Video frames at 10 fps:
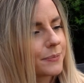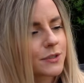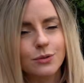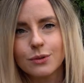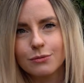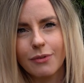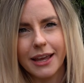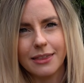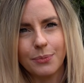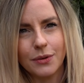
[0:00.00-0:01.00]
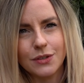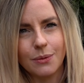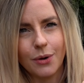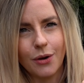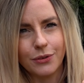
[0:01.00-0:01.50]
Store right in the
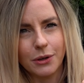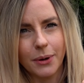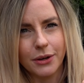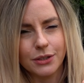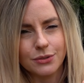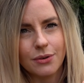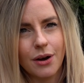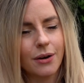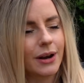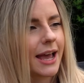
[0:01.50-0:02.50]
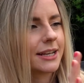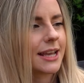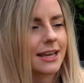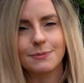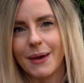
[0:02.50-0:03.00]
bottom of your remote control, and you
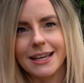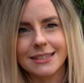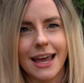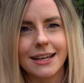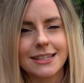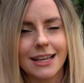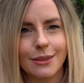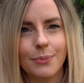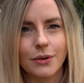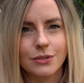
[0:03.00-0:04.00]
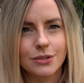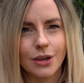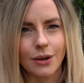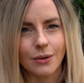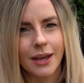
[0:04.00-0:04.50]
get a spare set in the box
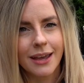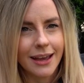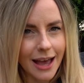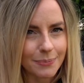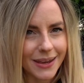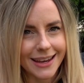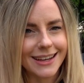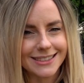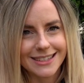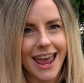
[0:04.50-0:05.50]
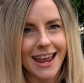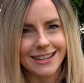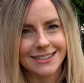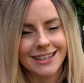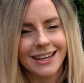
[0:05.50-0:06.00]
too. Happy
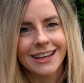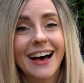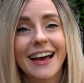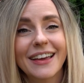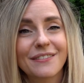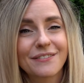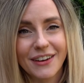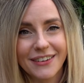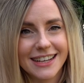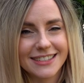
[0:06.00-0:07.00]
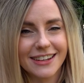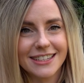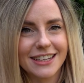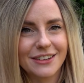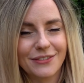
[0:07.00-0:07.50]
days. I am very
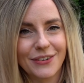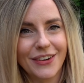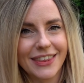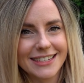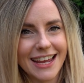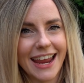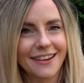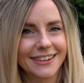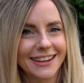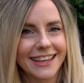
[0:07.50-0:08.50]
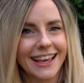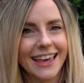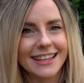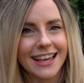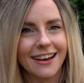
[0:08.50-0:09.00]
excited for the day when I can
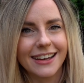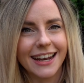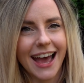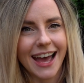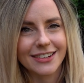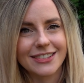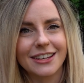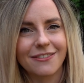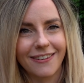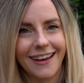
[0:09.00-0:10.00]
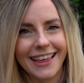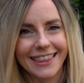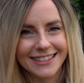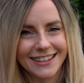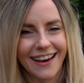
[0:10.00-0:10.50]
get out and actually fly
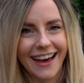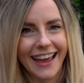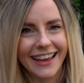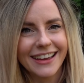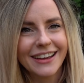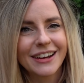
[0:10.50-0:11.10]
this guy.